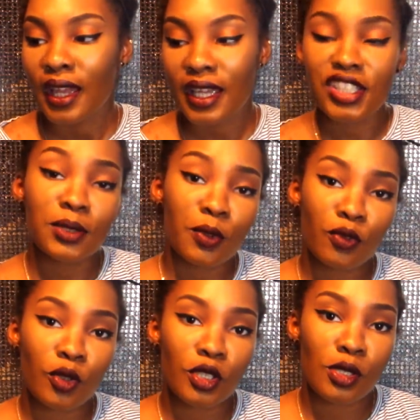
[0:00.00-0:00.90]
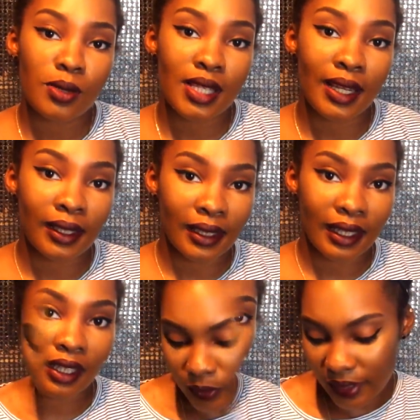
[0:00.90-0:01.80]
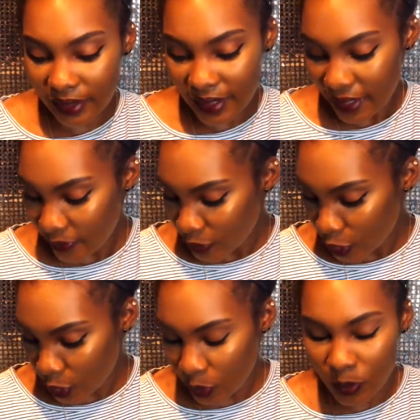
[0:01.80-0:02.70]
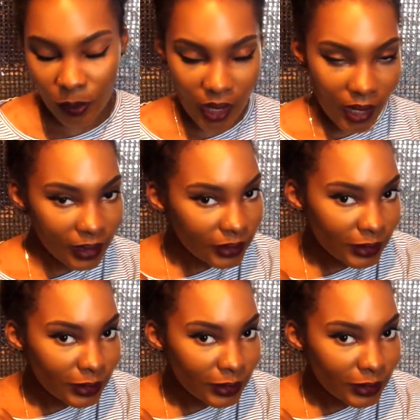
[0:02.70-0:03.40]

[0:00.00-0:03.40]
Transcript: I just prefer to use it at night. Final thing that I have to show you guys